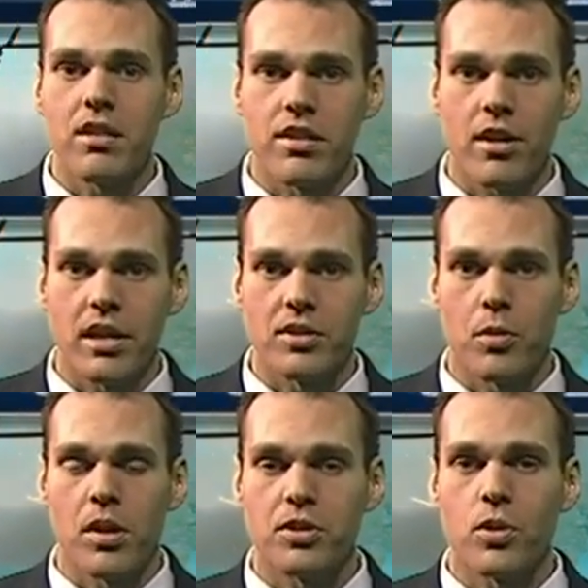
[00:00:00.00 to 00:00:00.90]
30s, so
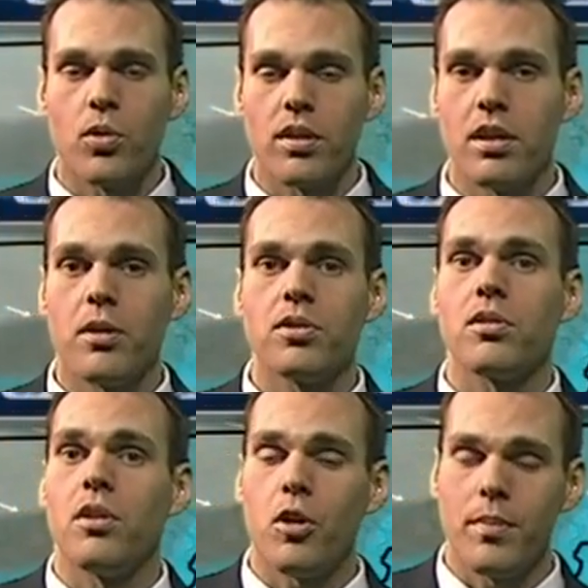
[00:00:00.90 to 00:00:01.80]
much cooler than those
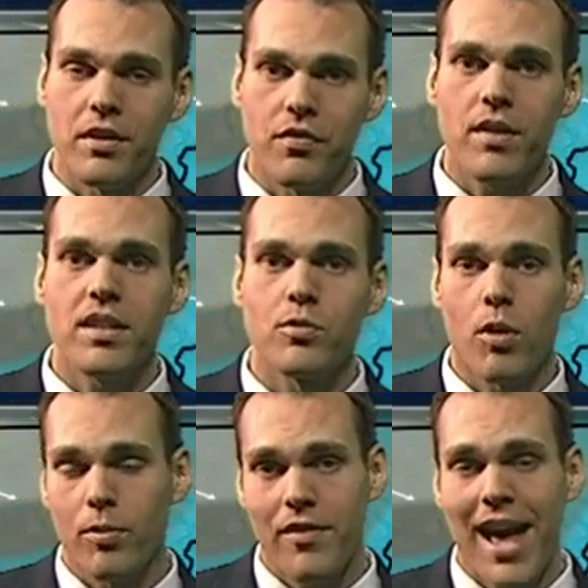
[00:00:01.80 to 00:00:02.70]
low to mid 50s, what
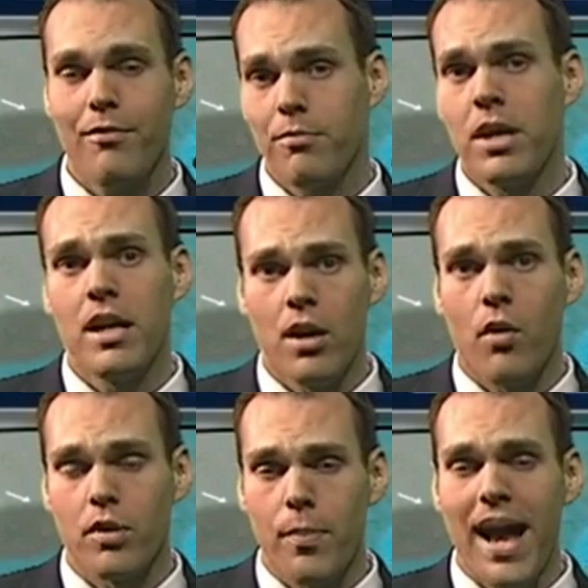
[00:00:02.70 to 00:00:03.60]
we've had
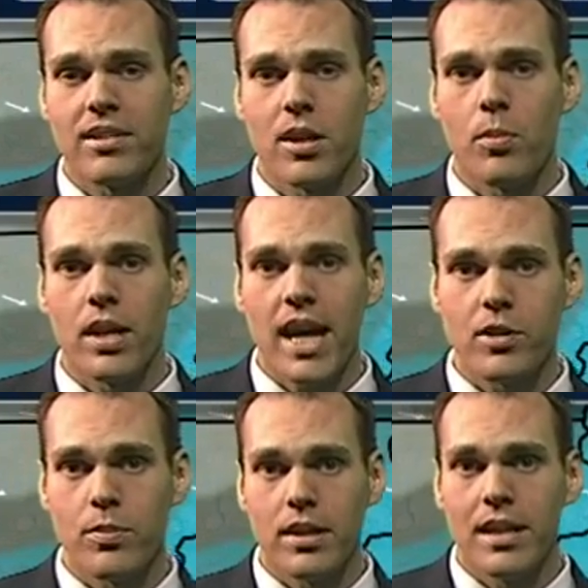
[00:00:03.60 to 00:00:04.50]
over the past couple of days.
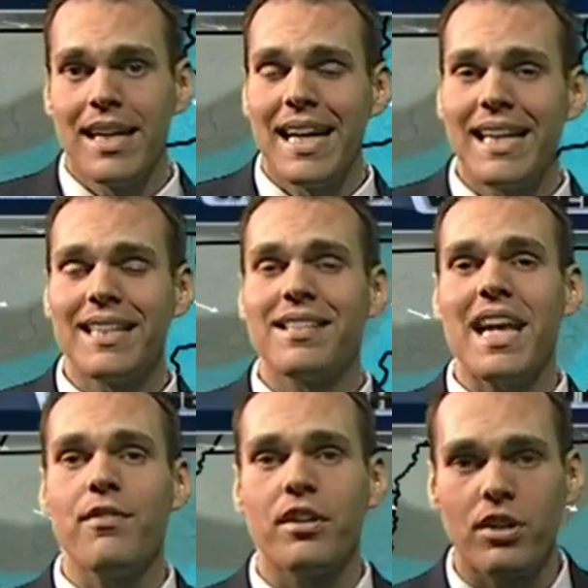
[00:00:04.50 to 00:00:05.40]
But it gets
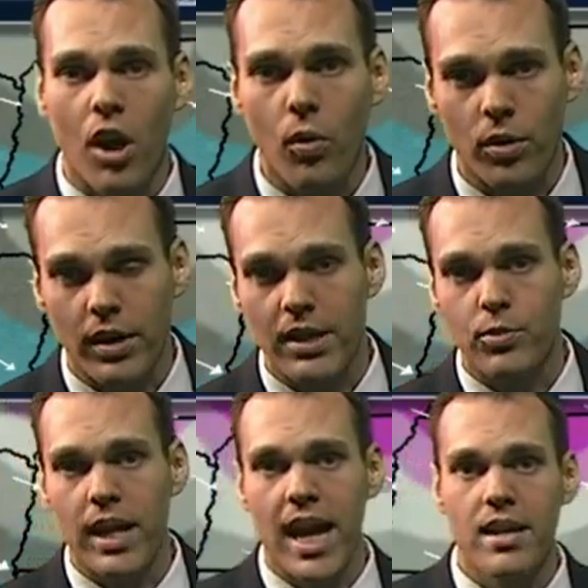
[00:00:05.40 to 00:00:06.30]
even colder as
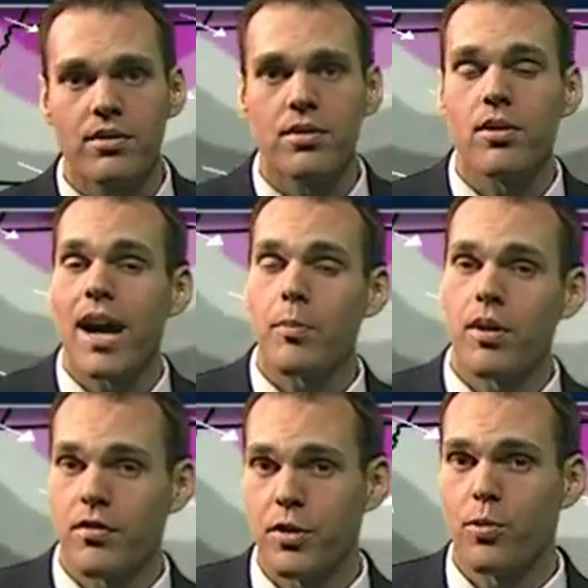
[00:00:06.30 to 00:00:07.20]
we head into the latter
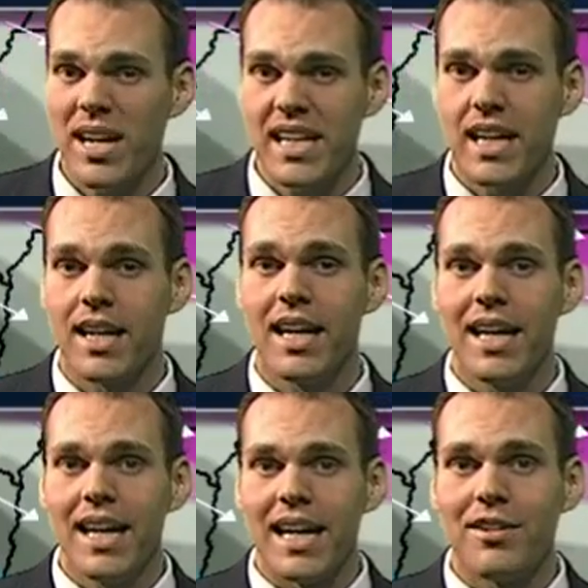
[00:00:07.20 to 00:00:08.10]
part of your weekend
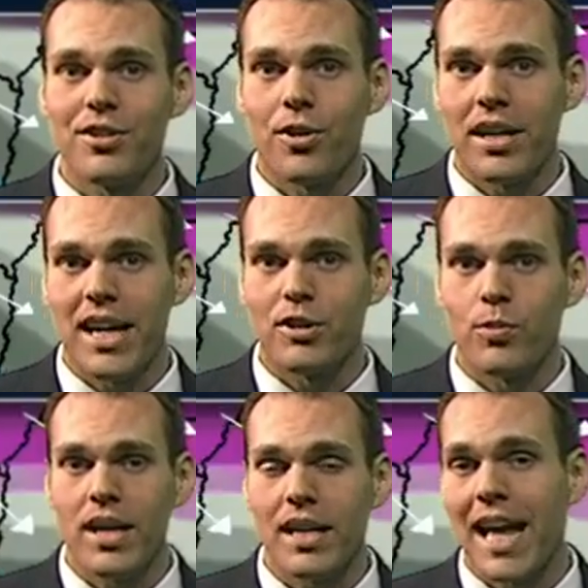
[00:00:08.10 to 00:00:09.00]
and into early next
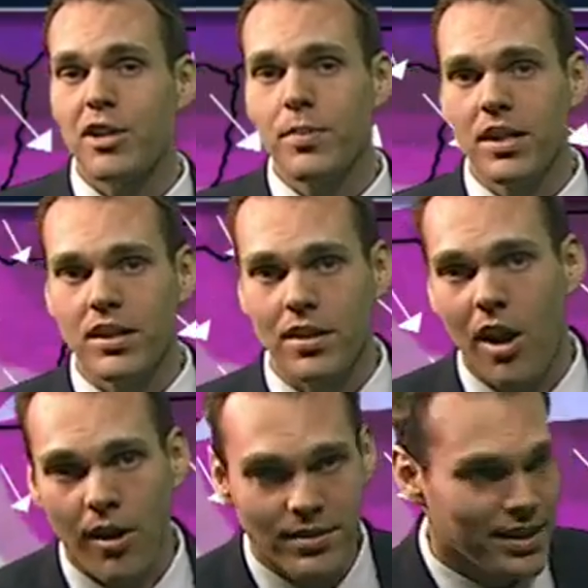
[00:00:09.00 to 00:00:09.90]
week. And that's because
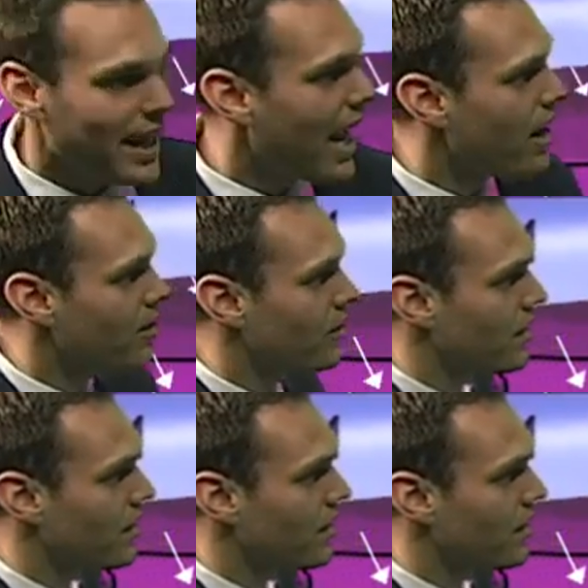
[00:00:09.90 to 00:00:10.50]
Arctic air is